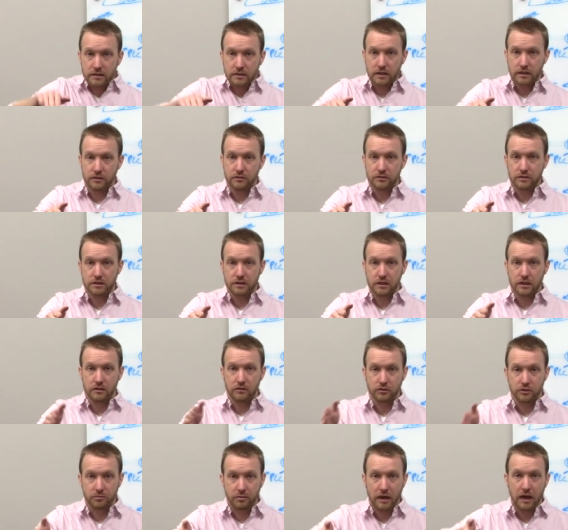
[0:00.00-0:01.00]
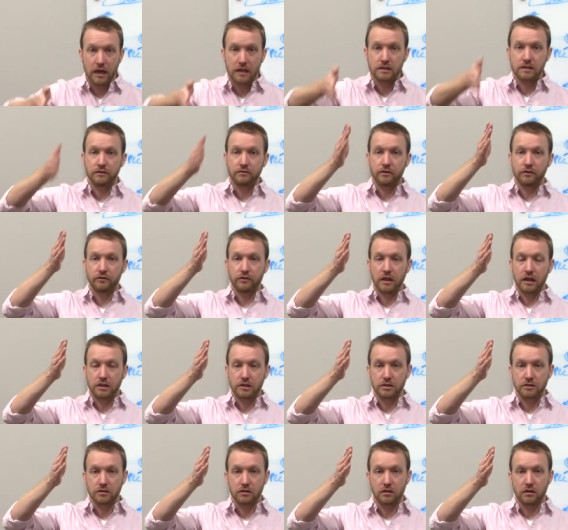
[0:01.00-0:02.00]
that you see, those positive
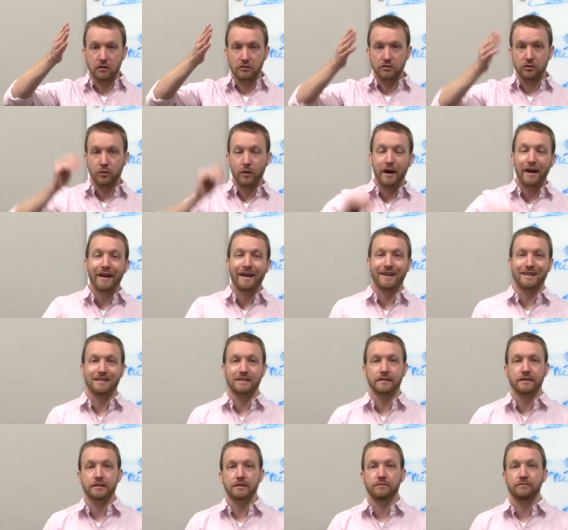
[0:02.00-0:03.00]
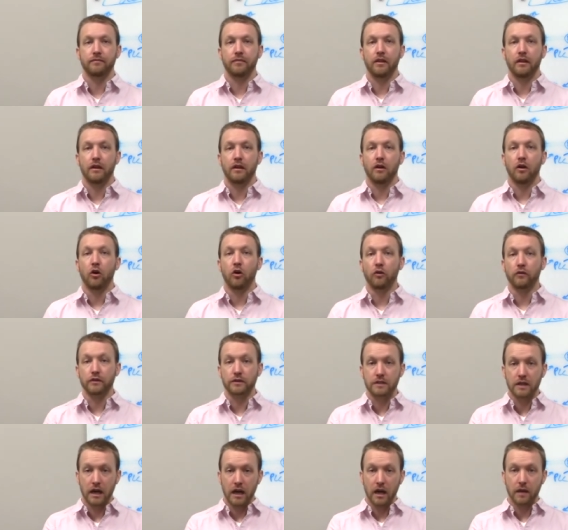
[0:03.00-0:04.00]
deflections along the y-axis, over
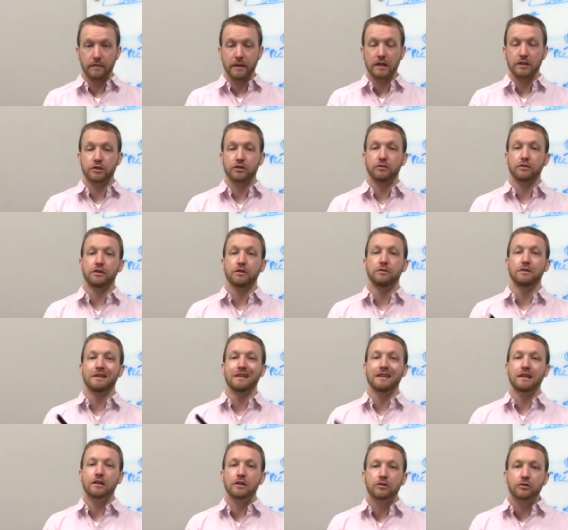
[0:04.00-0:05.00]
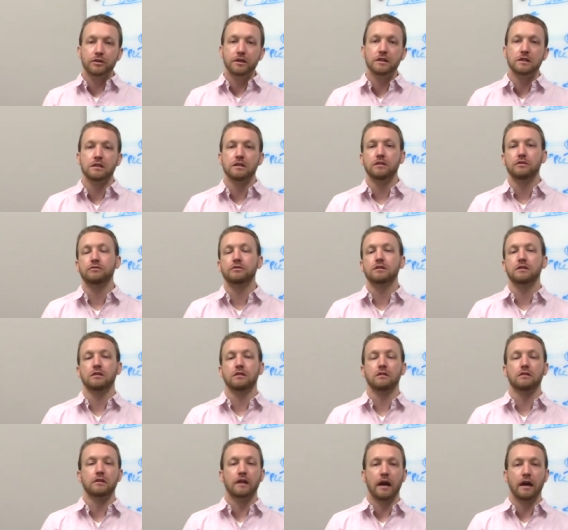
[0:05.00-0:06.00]
time that's showing you an increase in
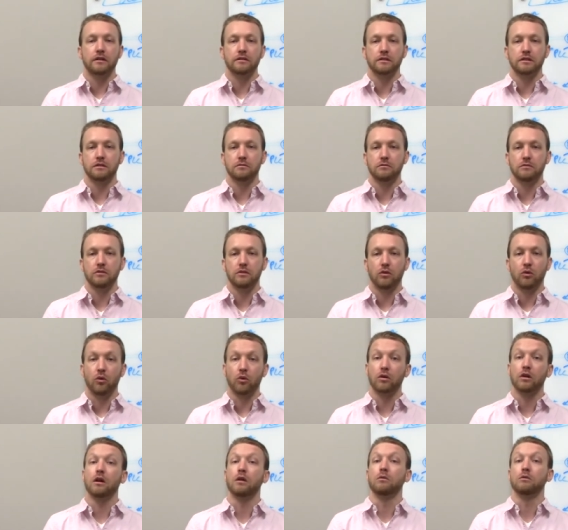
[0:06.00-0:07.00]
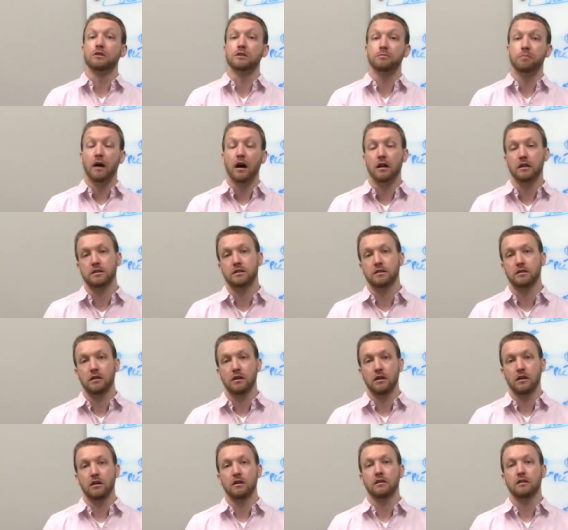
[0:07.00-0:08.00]
intracellular calcium, or a response
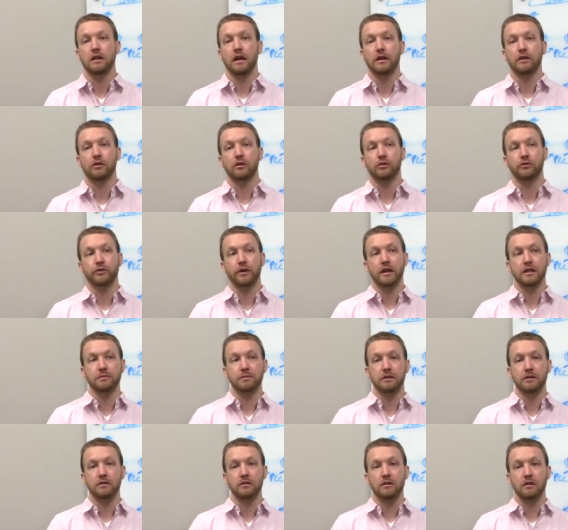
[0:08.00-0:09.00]
to that neurotransmitter.